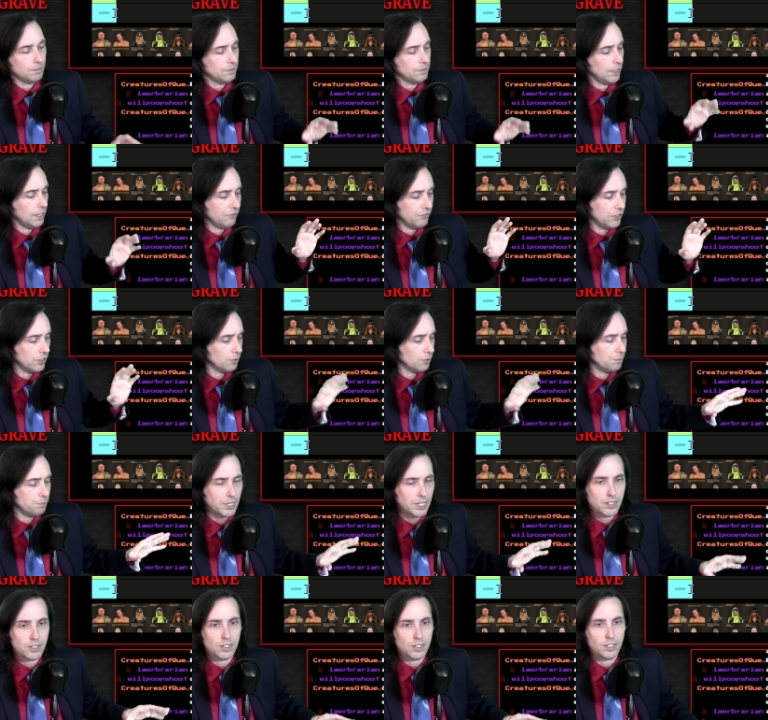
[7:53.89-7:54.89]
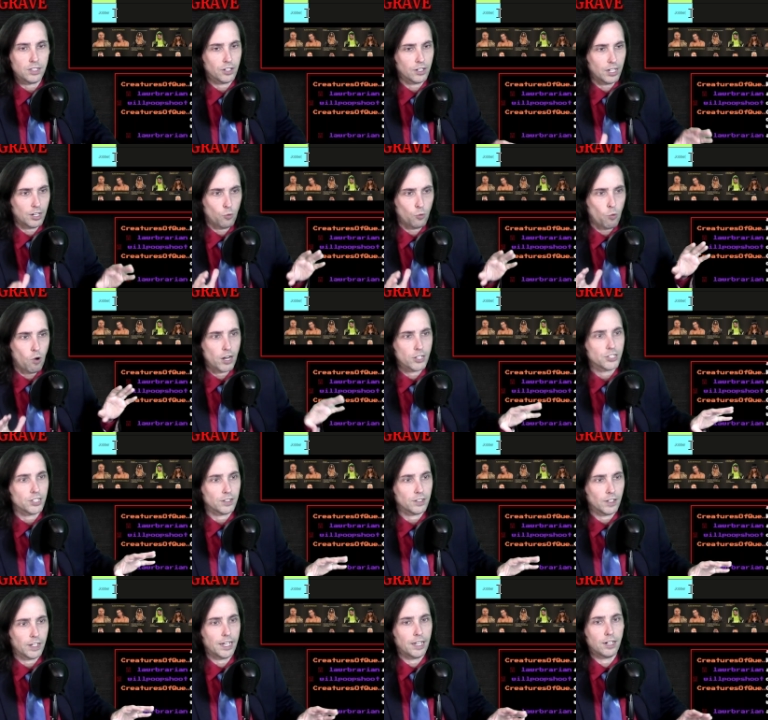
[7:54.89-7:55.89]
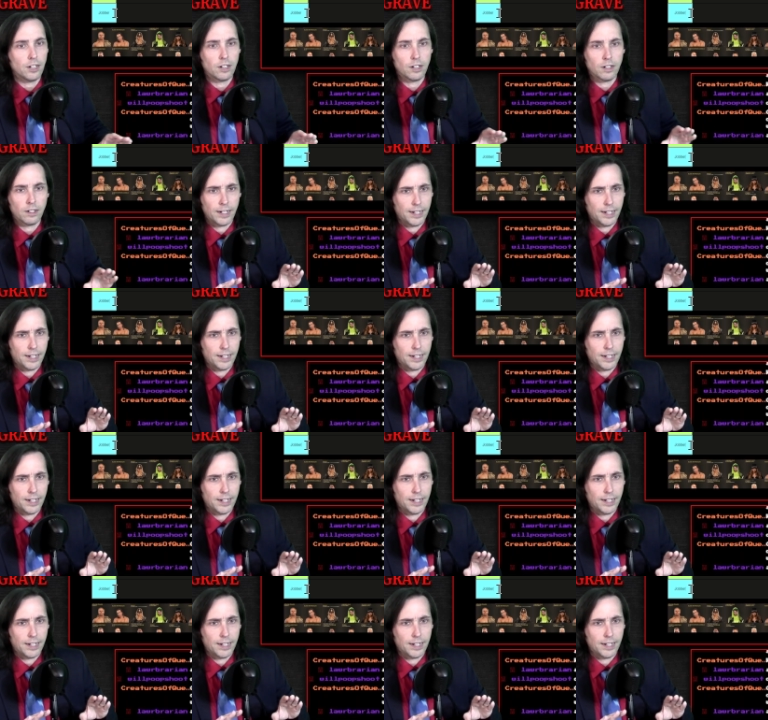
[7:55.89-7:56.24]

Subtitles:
If you're busy, you're going to watch it later.